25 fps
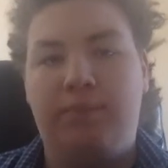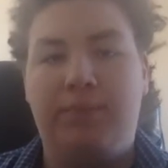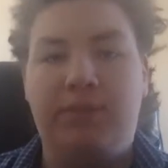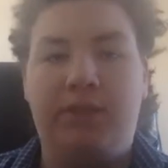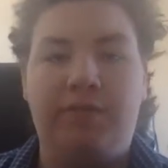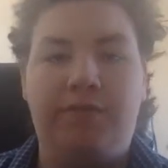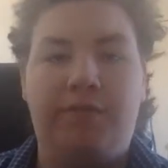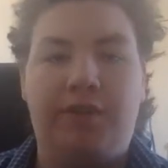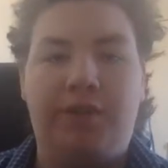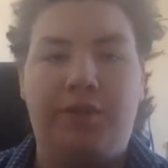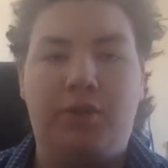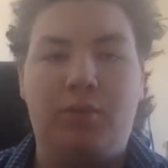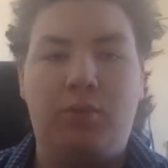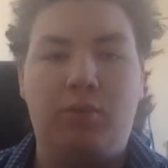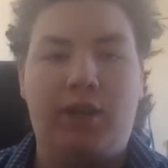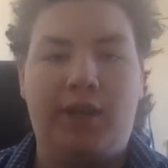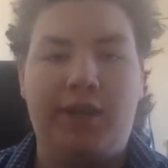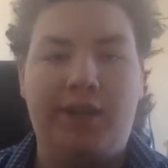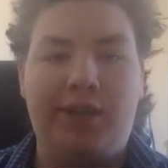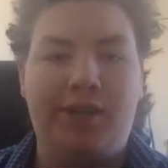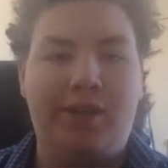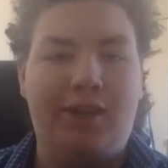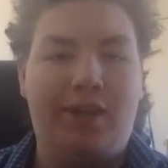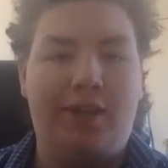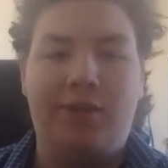If I don't
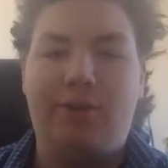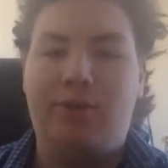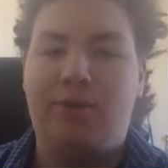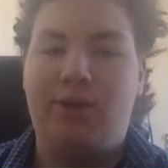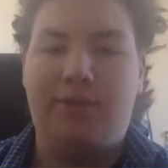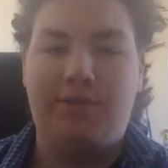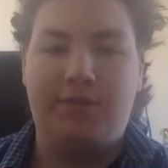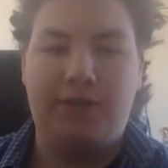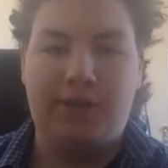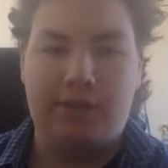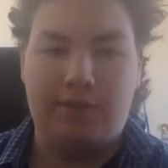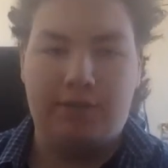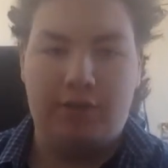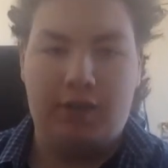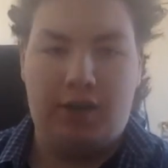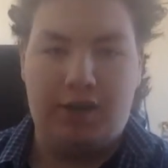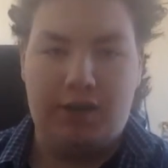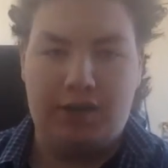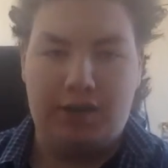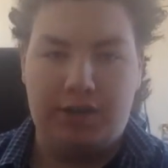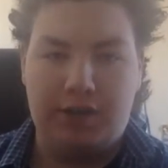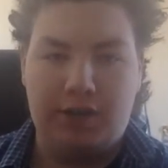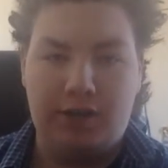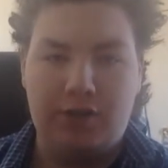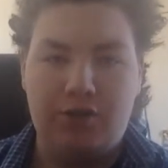like it, I don't have to give it any
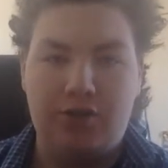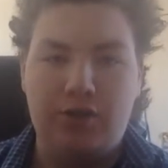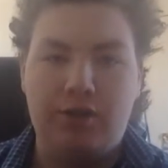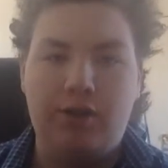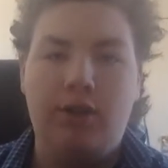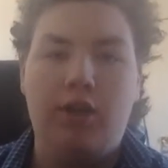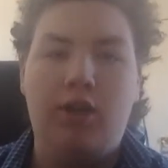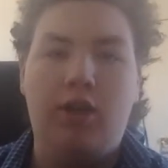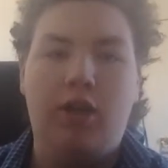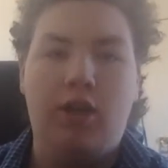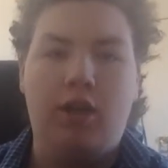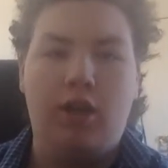attention.